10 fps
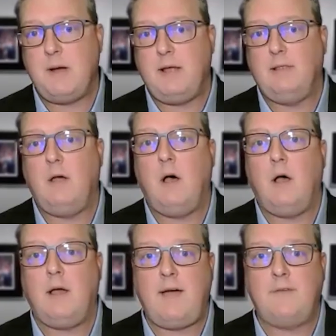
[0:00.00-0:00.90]
by
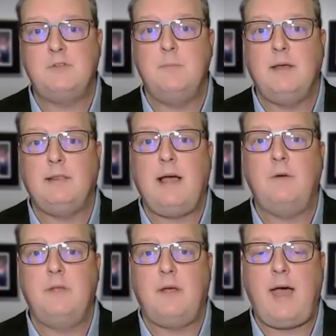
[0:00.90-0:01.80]
law have to be
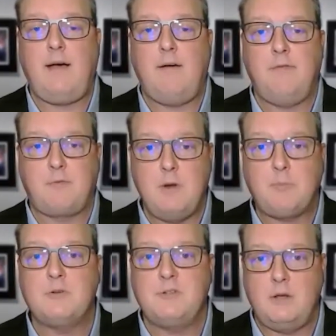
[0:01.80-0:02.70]
allowed to have
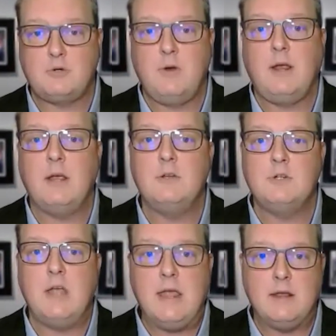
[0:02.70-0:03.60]
3%
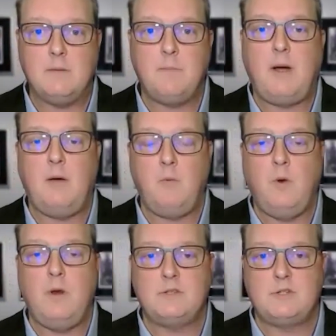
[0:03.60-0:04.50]
shrinkage in it, but
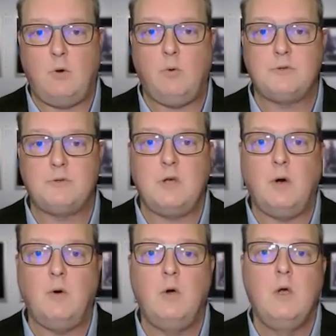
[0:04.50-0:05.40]
when it's sold.
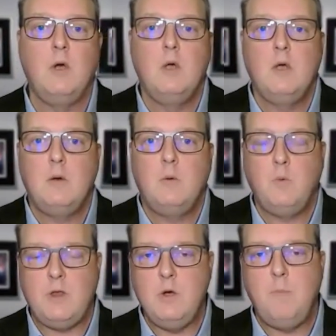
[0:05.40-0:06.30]
So
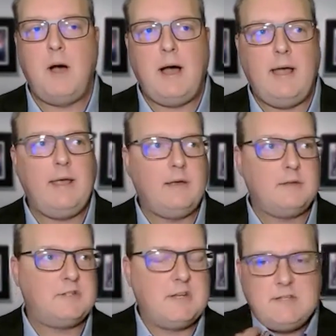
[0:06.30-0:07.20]
when you buy
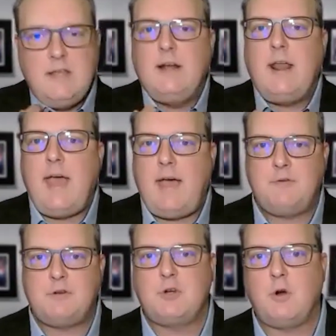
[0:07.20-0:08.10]
a 16 and a
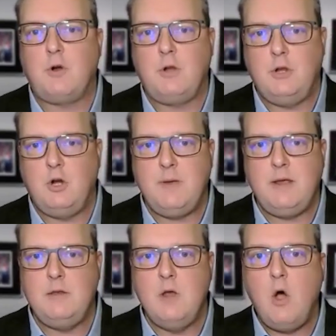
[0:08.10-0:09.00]
half shirt, you know what I
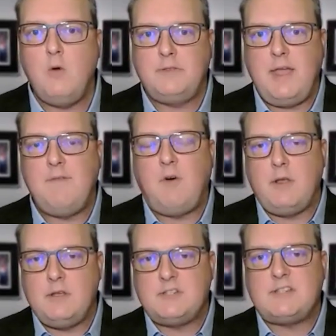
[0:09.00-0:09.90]
mean? Know that they've
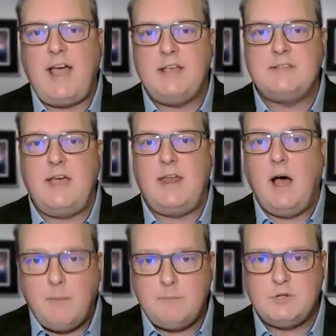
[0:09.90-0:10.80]
already sized that
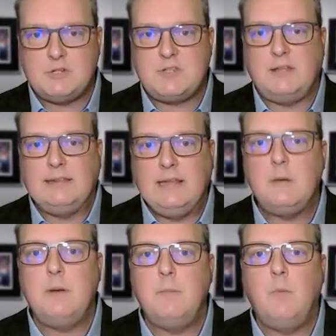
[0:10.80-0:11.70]
up just a
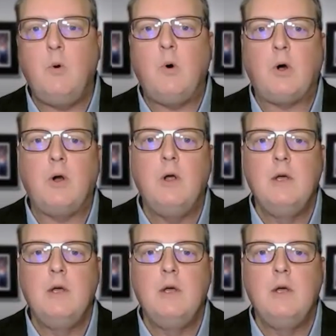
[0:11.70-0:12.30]
little bit more